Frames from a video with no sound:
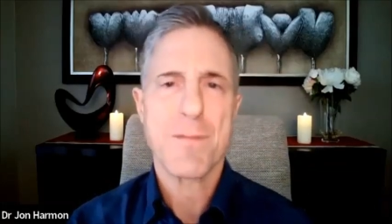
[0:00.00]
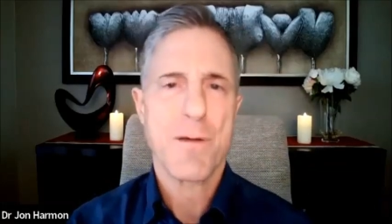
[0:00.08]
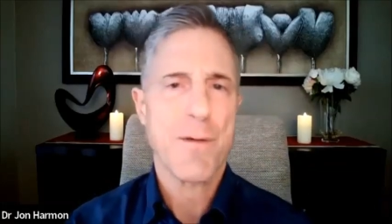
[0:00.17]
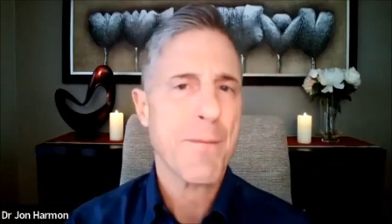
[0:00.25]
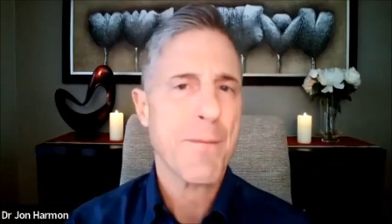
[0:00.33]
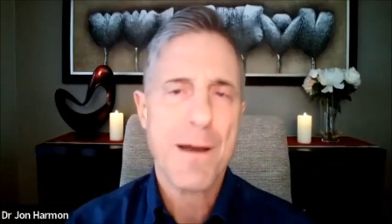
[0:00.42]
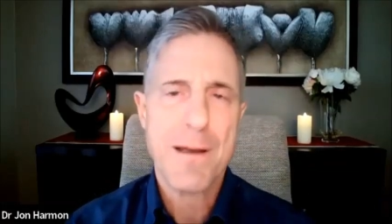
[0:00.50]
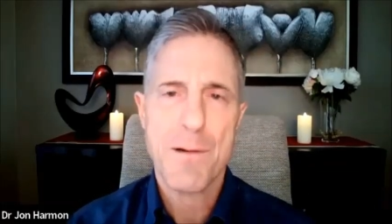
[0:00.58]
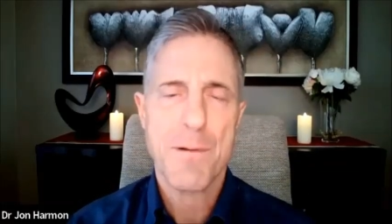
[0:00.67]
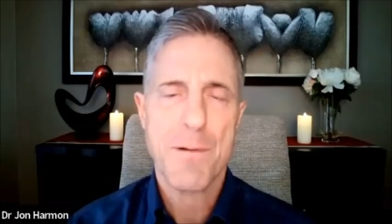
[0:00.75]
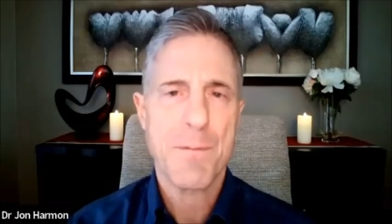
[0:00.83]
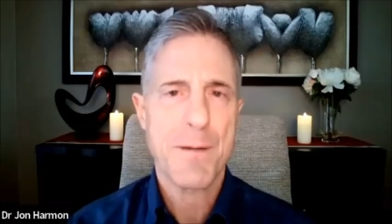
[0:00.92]
Grandma can
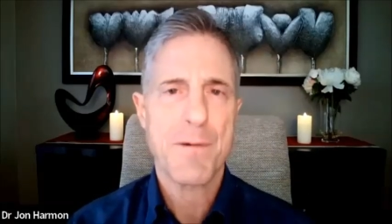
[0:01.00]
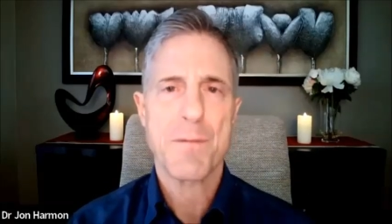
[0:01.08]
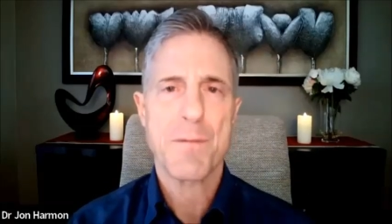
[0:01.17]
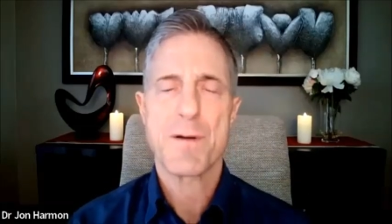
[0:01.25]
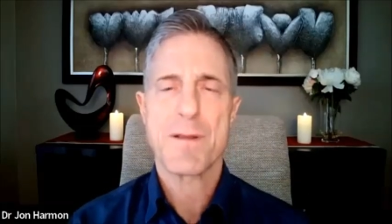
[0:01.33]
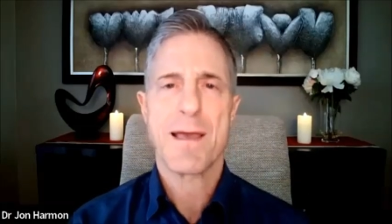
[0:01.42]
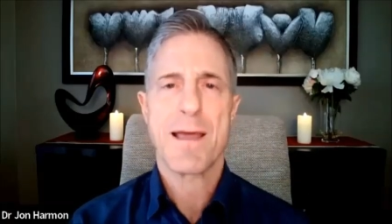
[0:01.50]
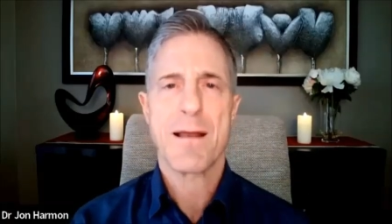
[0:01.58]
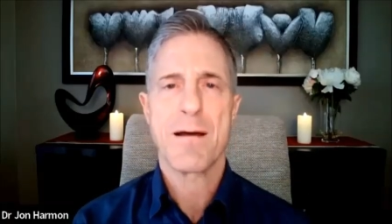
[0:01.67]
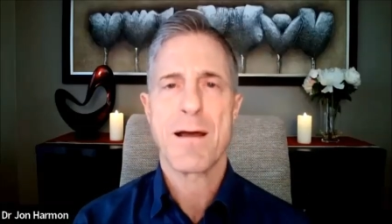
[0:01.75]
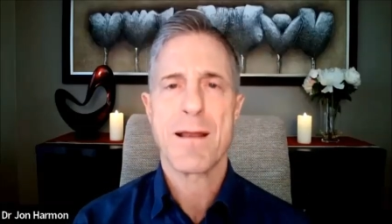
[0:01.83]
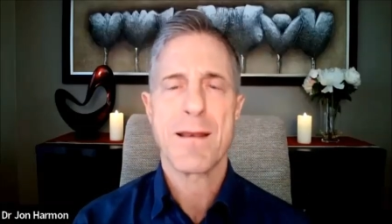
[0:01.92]
remember to put that
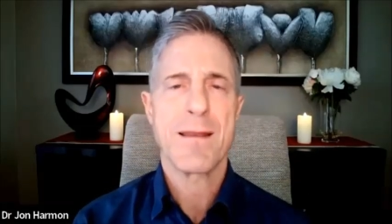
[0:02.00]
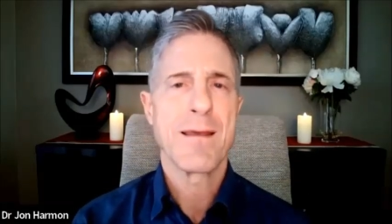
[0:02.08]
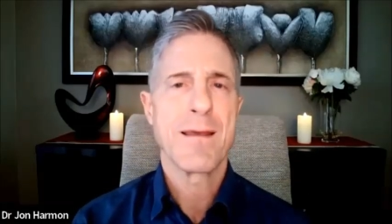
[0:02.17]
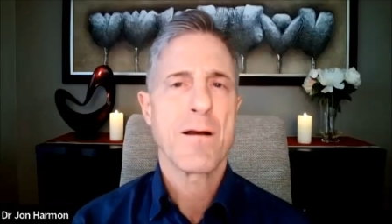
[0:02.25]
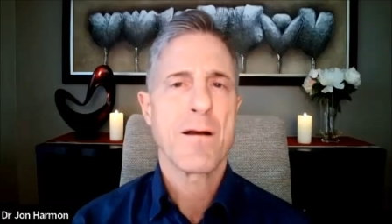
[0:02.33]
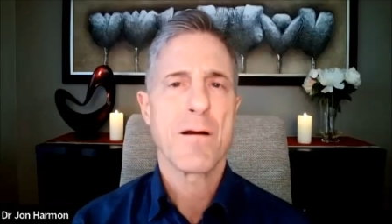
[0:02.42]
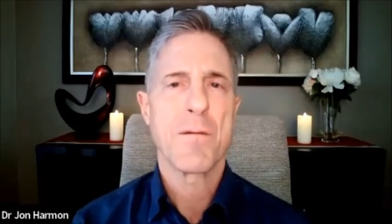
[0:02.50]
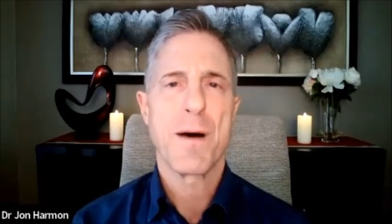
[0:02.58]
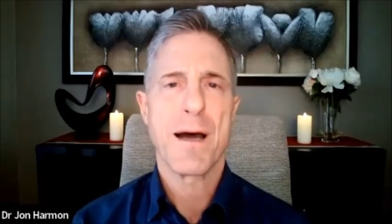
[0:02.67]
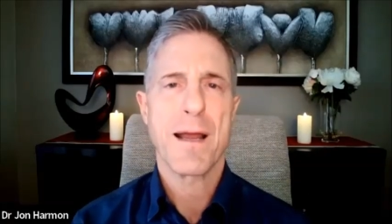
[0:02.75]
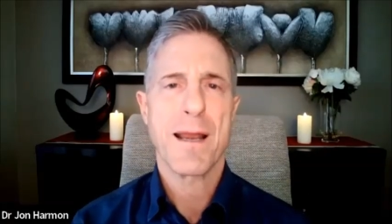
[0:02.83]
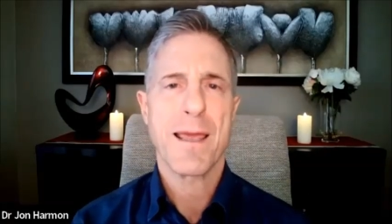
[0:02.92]
on her
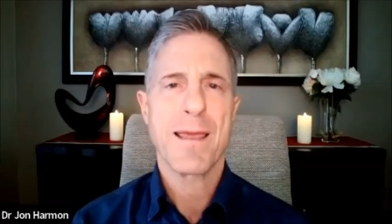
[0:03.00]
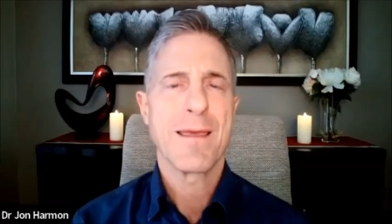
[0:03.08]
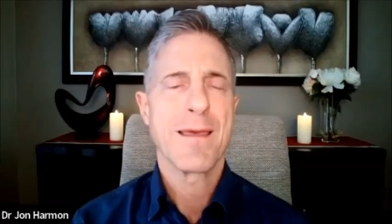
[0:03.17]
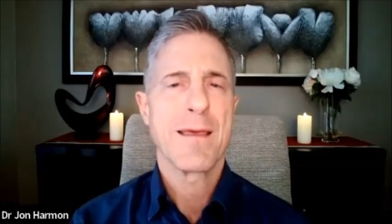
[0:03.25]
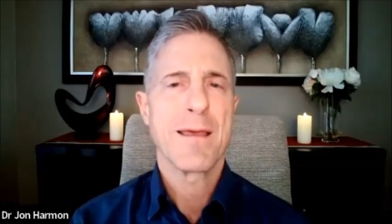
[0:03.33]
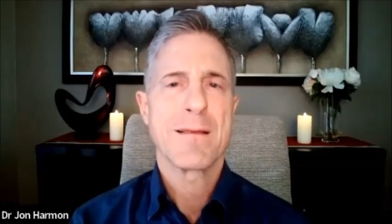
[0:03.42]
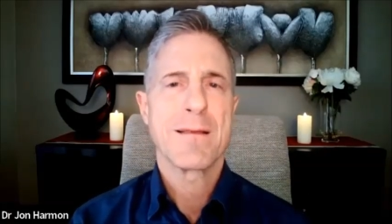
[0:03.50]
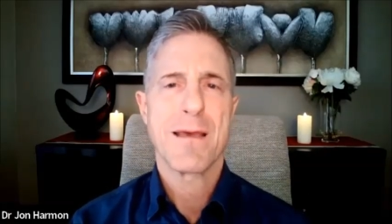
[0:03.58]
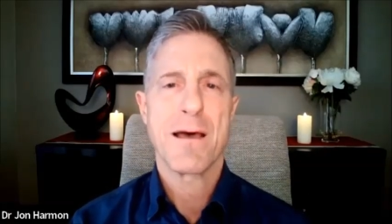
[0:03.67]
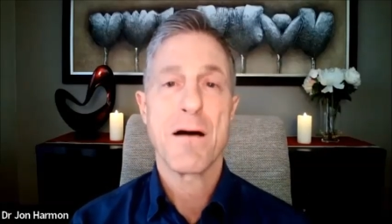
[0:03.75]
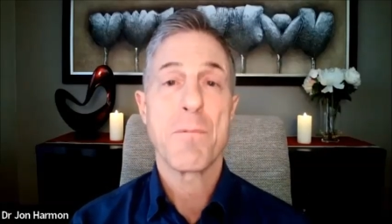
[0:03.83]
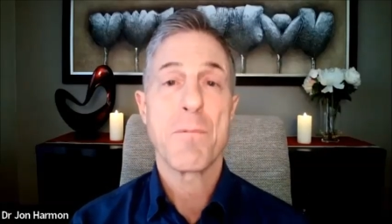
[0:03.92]
body
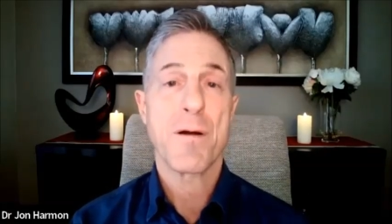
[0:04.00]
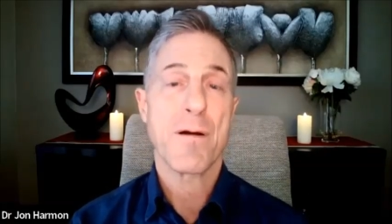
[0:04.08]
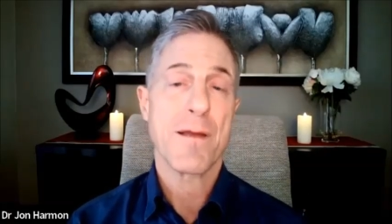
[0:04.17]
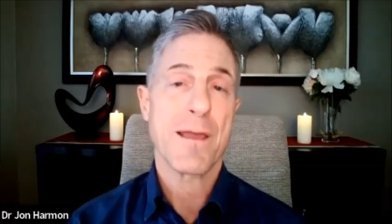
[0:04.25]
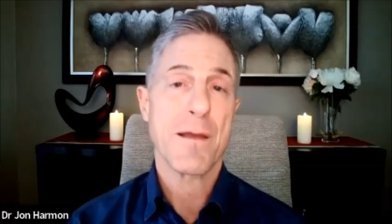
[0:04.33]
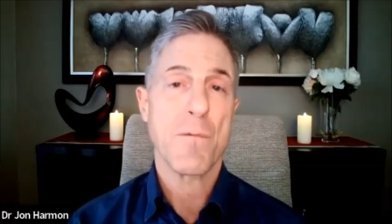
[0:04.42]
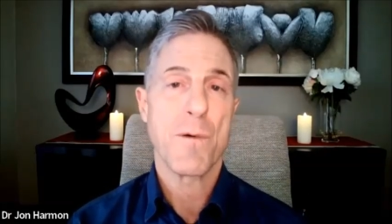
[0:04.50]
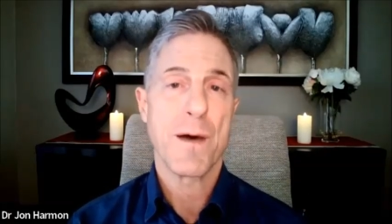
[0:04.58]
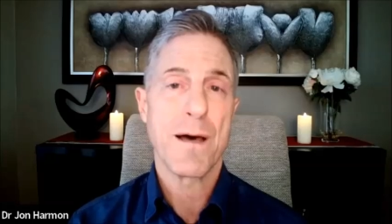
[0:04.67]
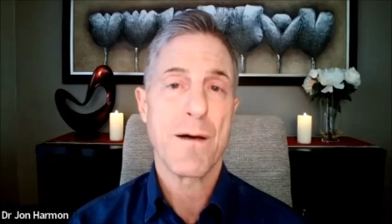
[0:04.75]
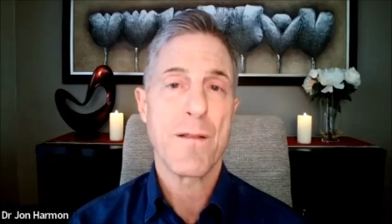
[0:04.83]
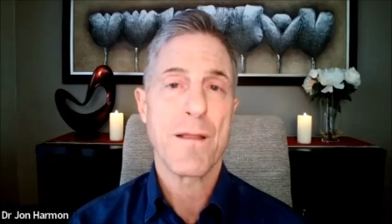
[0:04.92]
to help her get
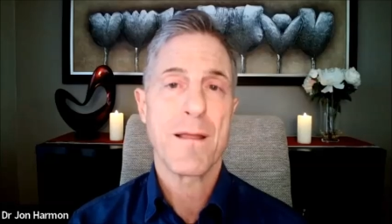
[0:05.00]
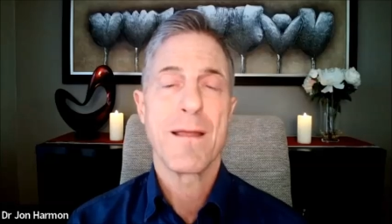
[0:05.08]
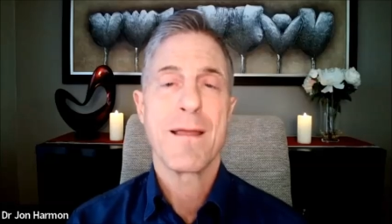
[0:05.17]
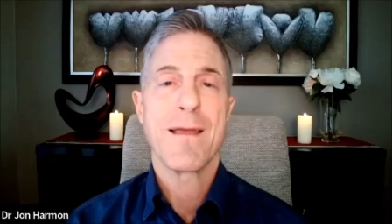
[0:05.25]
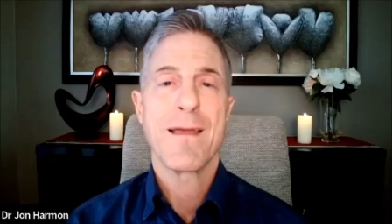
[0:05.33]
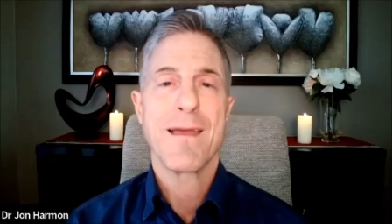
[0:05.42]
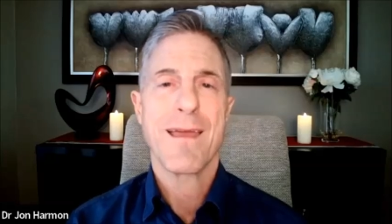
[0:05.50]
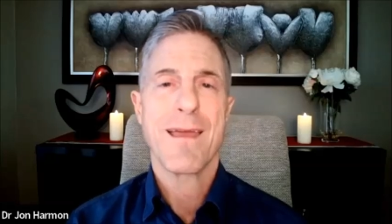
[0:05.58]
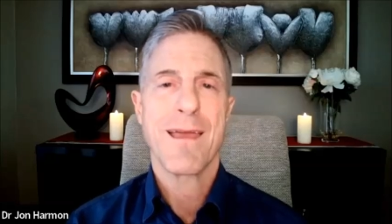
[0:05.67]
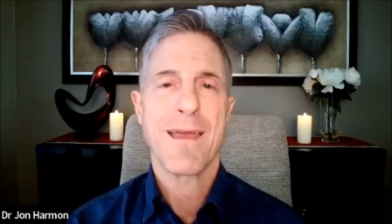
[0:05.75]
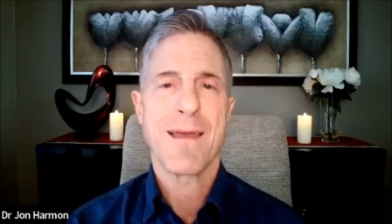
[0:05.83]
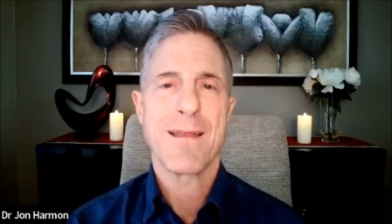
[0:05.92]
well
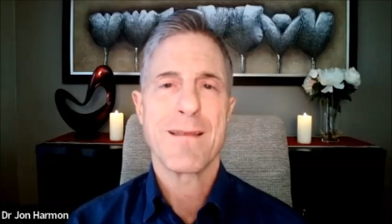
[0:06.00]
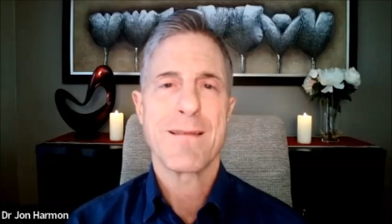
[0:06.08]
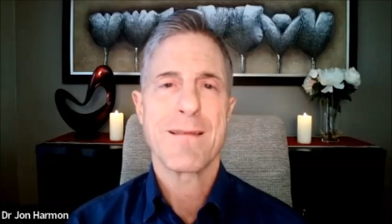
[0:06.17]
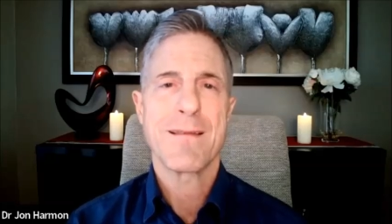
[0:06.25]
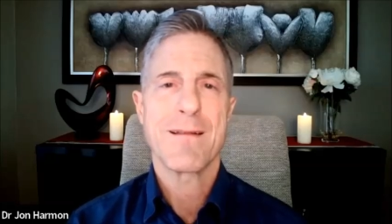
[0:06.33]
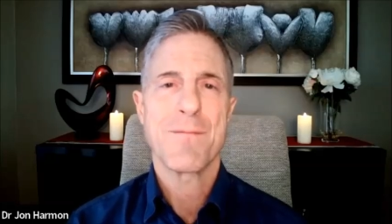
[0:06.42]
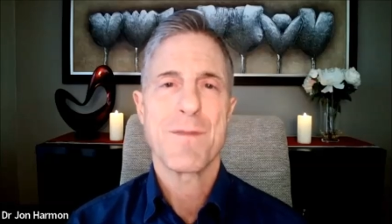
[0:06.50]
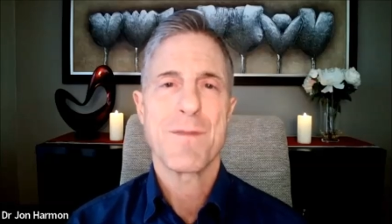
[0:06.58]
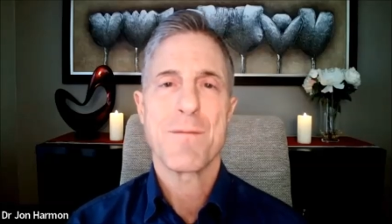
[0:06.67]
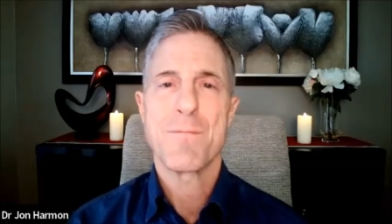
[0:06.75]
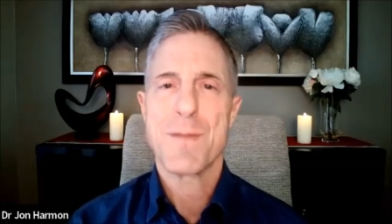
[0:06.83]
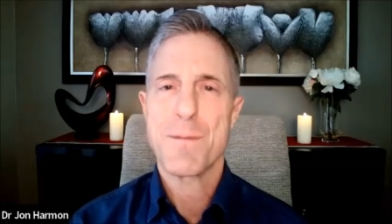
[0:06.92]
and
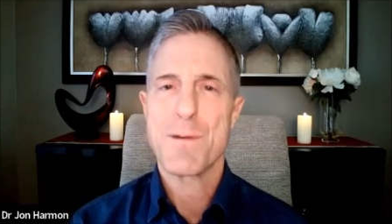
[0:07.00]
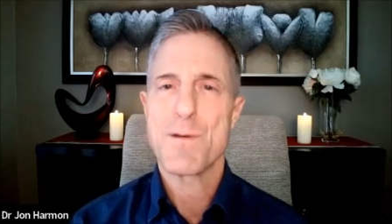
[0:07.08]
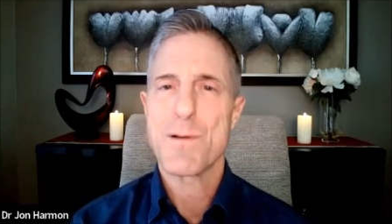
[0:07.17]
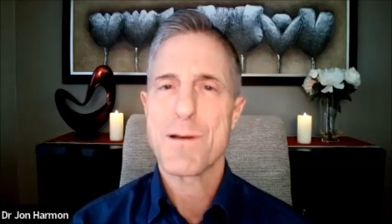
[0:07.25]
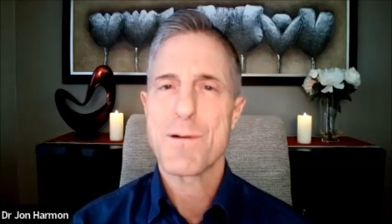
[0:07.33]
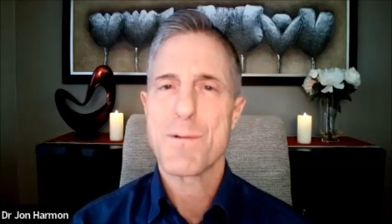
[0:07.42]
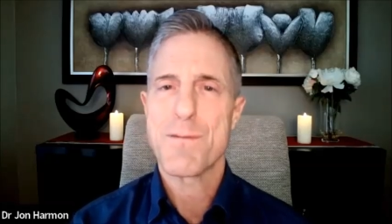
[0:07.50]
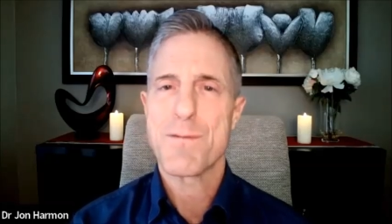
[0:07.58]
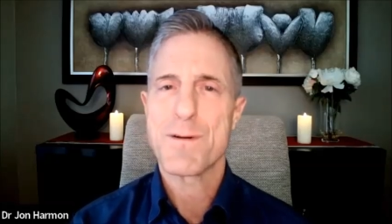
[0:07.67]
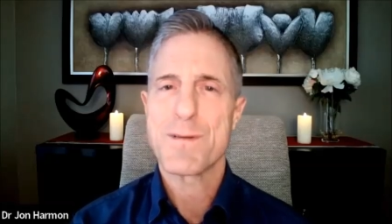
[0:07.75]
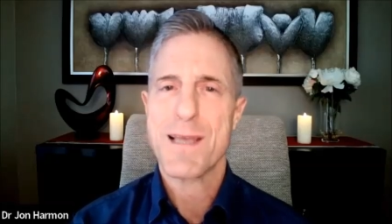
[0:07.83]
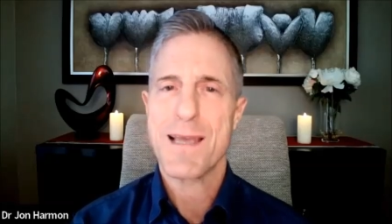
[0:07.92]
maybe do a little
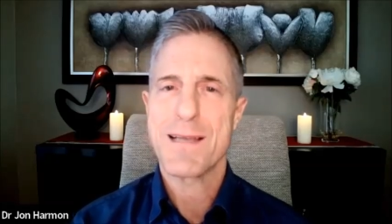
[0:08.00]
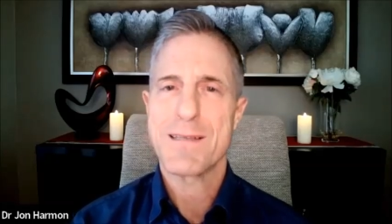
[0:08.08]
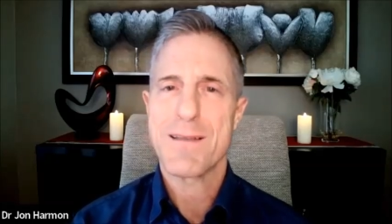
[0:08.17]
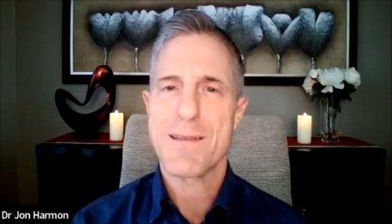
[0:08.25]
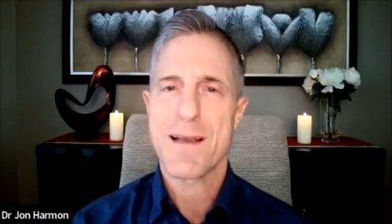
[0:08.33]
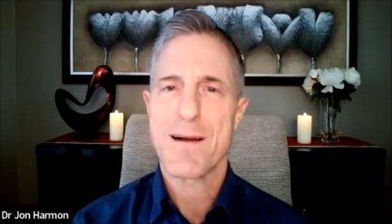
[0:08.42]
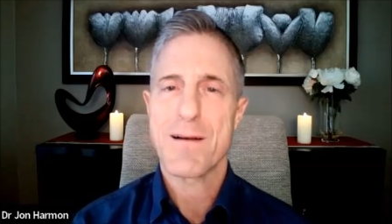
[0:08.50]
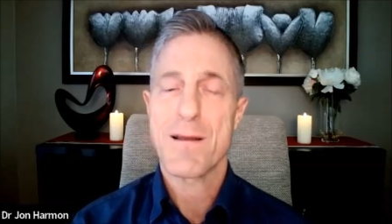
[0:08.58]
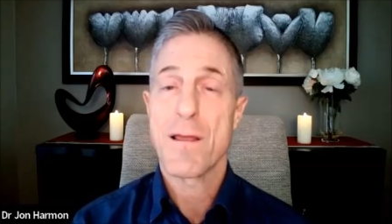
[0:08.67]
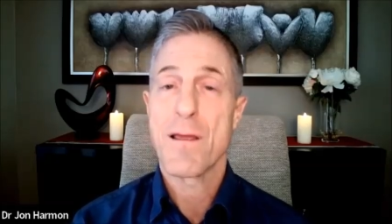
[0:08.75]
reverse aging there.